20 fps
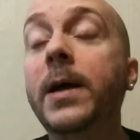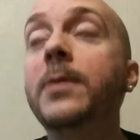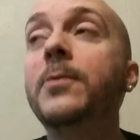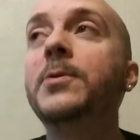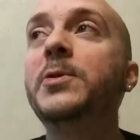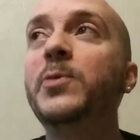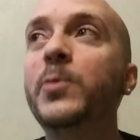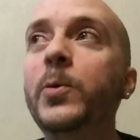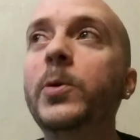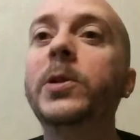and it
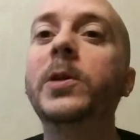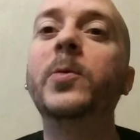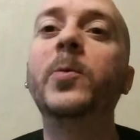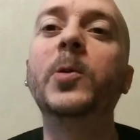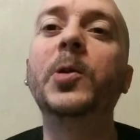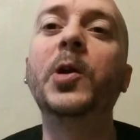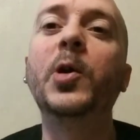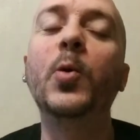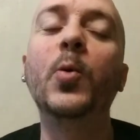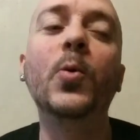was really,
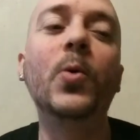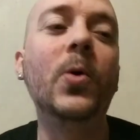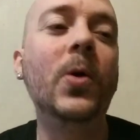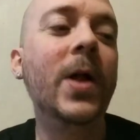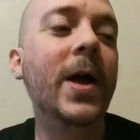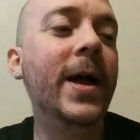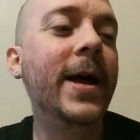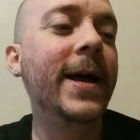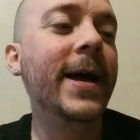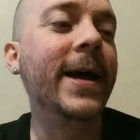really
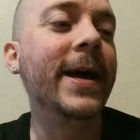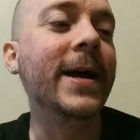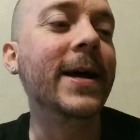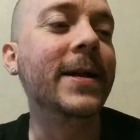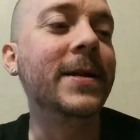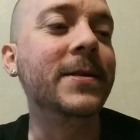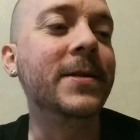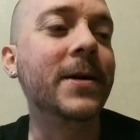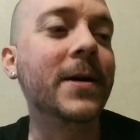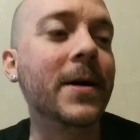cool
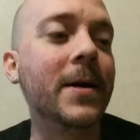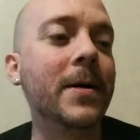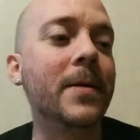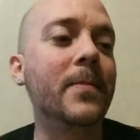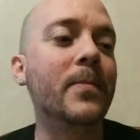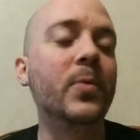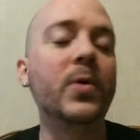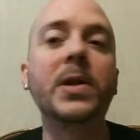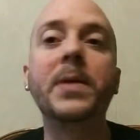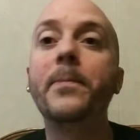and
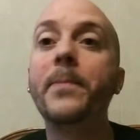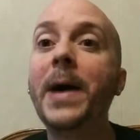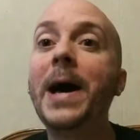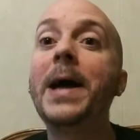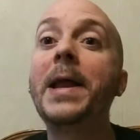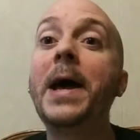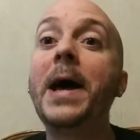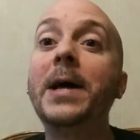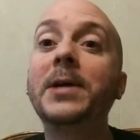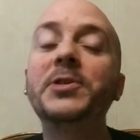pretty
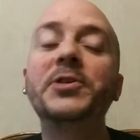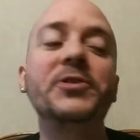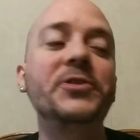badass.